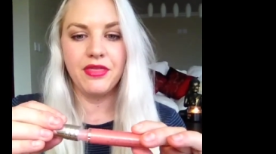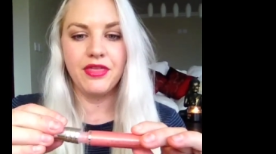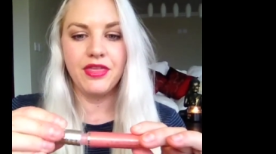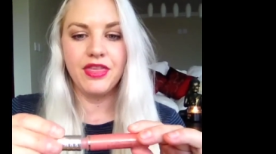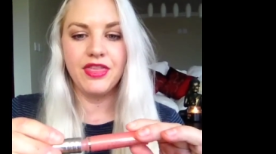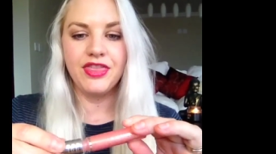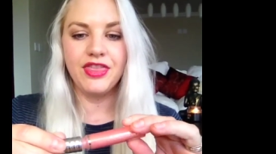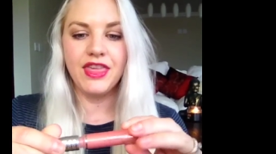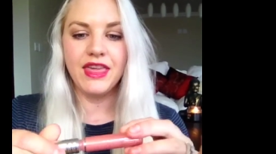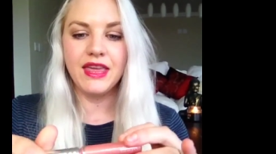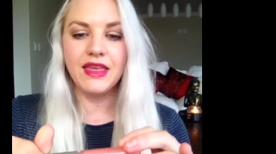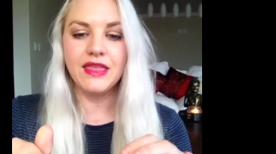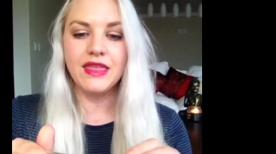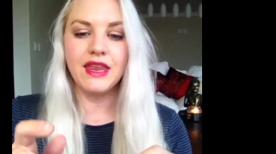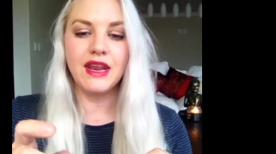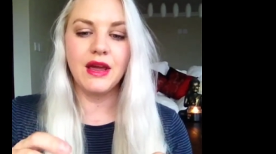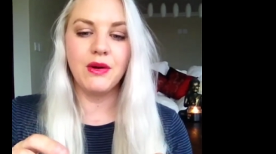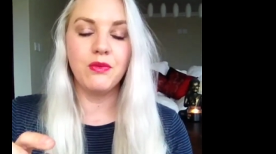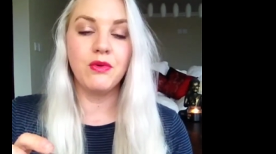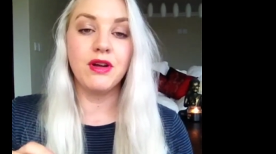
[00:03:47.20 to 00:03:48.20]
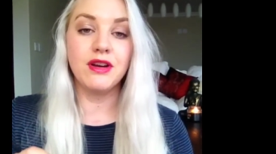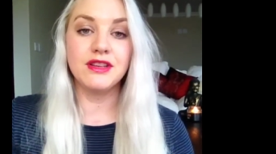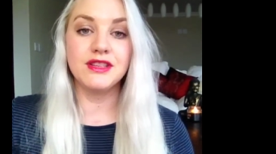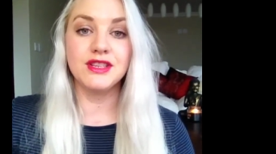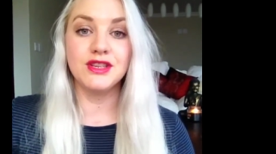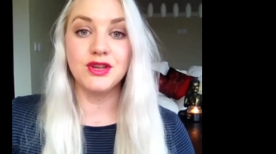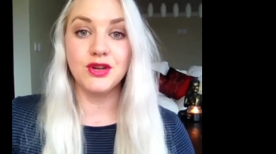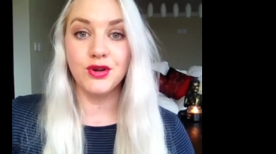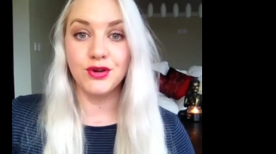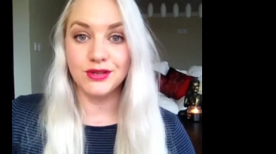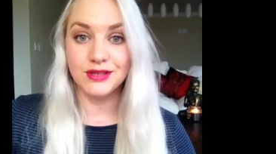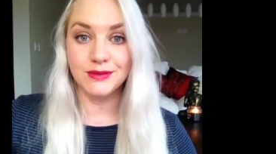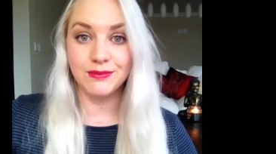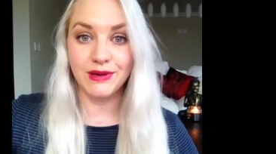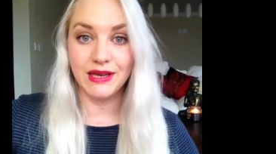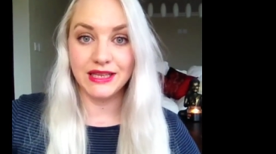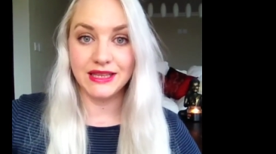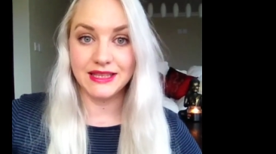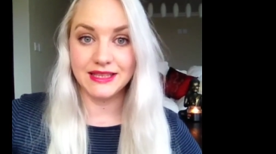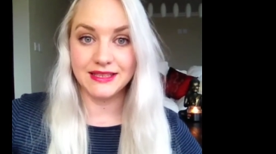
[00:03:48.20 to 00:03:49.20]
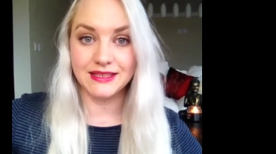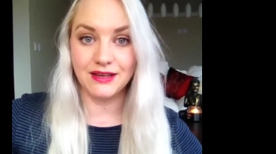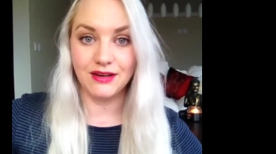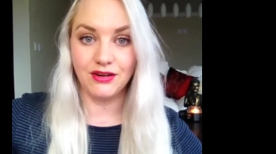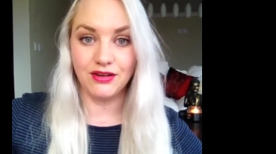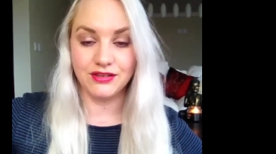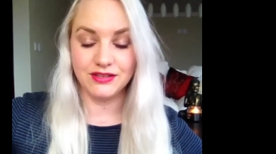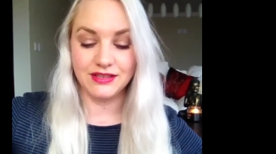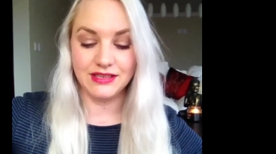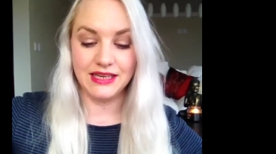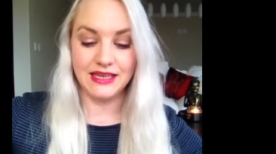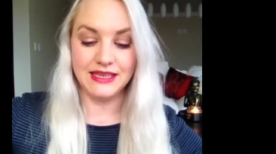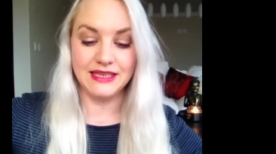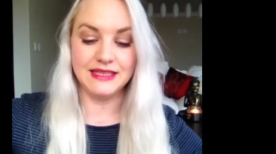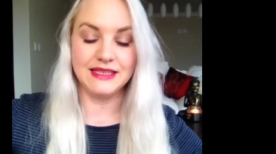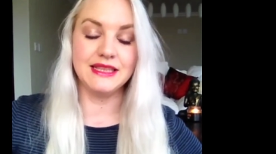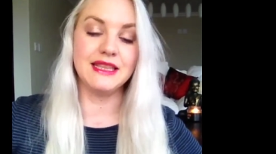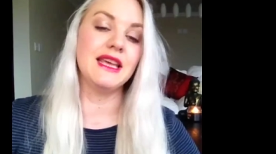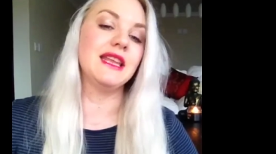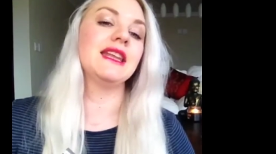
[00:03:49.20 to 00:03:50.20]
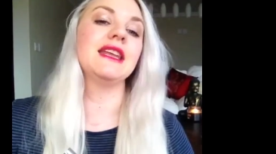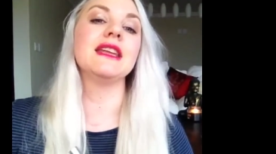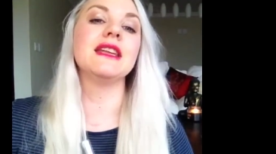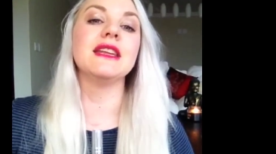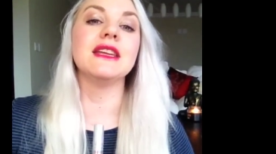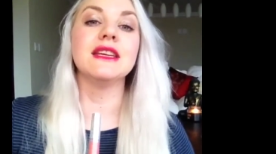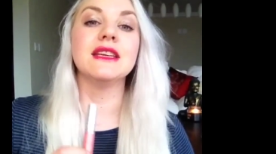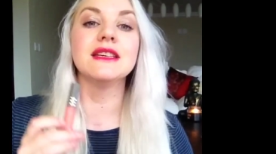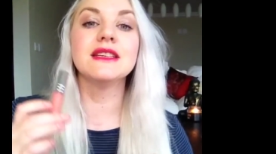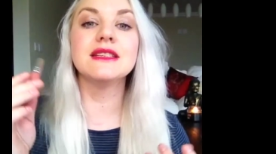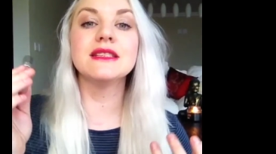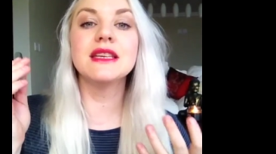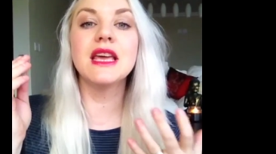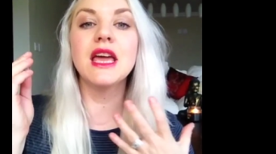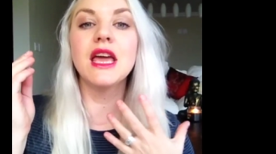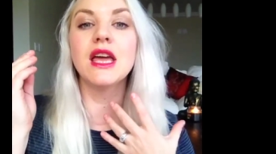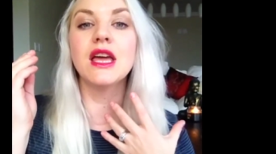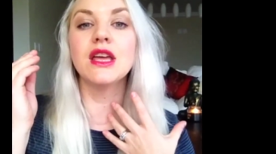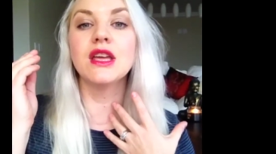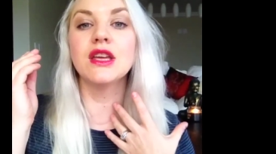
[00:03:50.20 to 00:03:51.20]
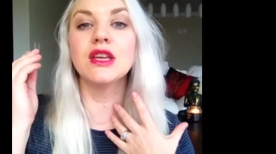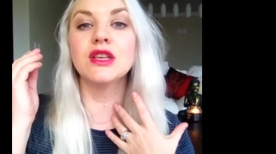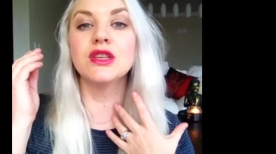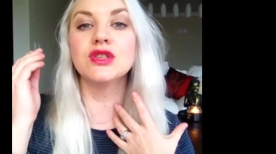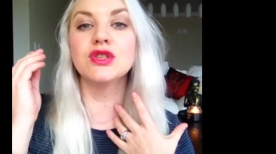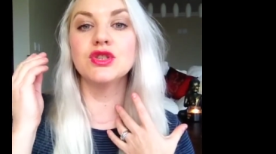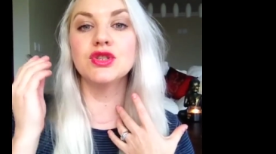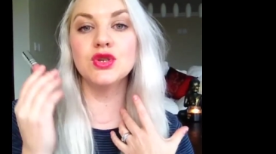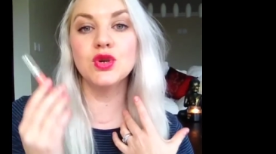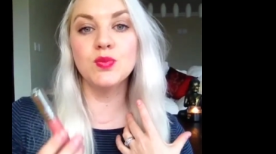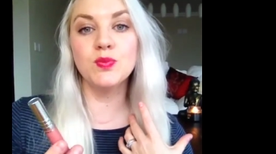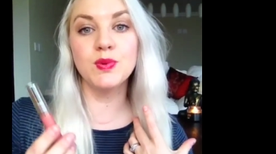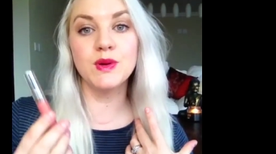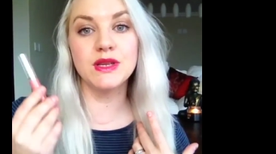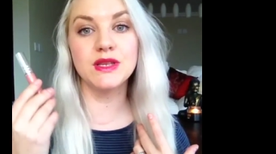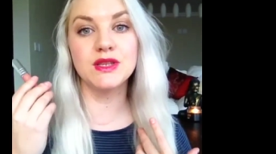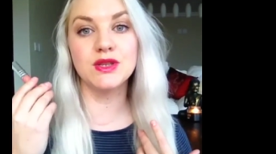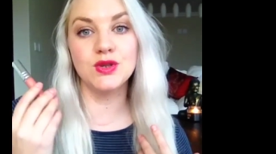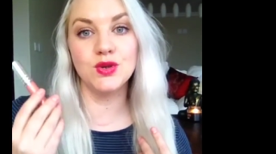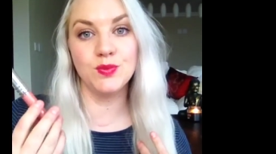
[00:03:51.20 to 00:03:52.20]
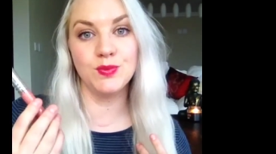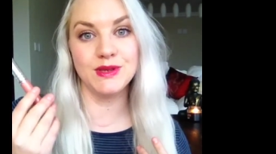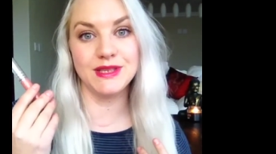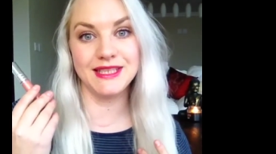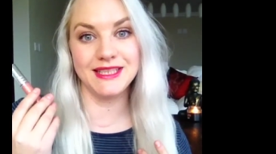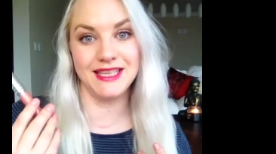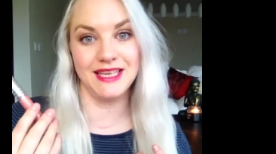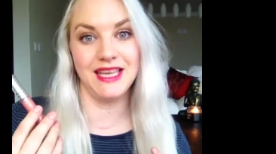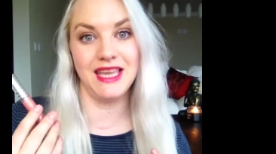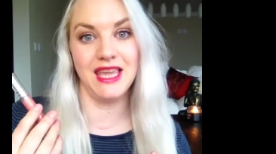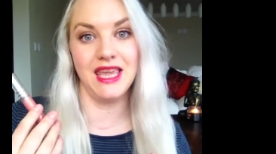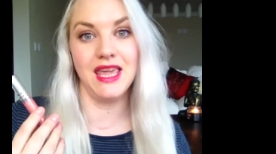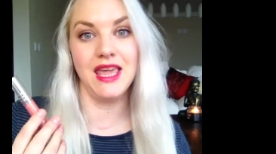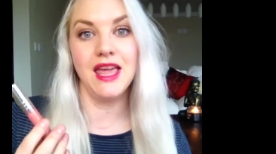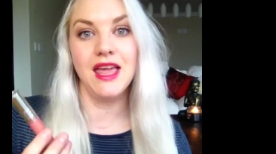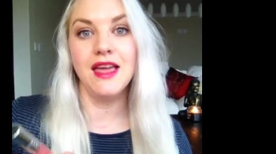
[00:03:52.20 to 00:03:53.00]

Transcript: The thing that I want to note about this gloss is that it is super, super sticky.